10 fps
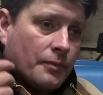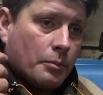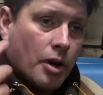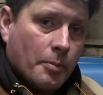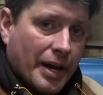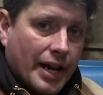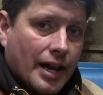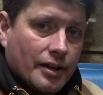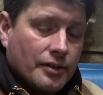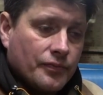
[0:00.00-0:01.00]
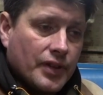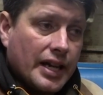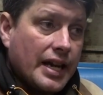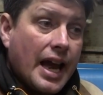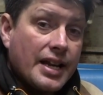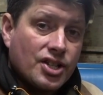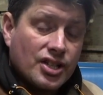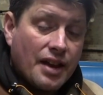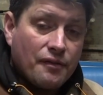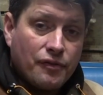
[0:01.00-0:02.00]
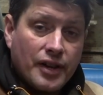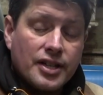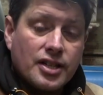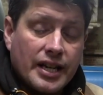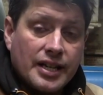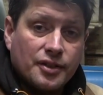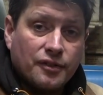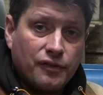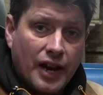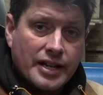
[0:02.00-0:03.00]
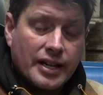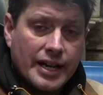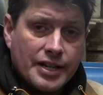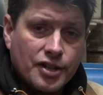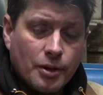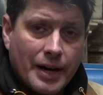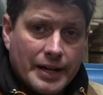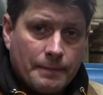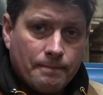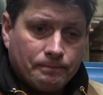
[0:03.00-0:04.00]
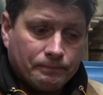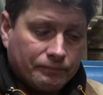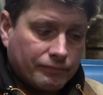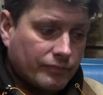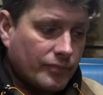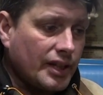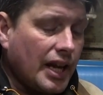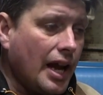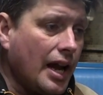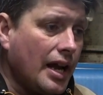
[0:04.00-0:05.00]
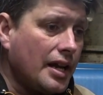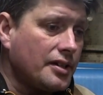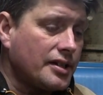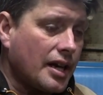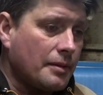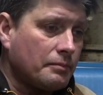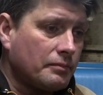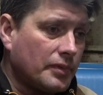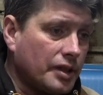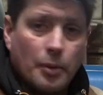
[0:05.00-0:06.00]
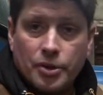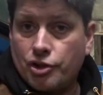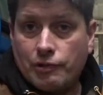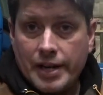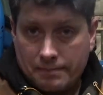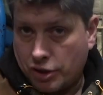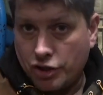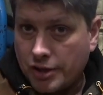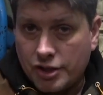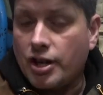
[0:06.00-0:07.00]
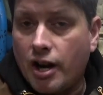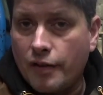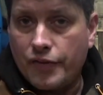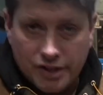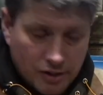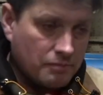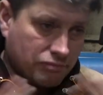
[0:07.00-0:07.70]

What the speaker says: my old mate Alan, he had a set fitted to his Fendt 828. And, you know, which is great. It's another tyre video,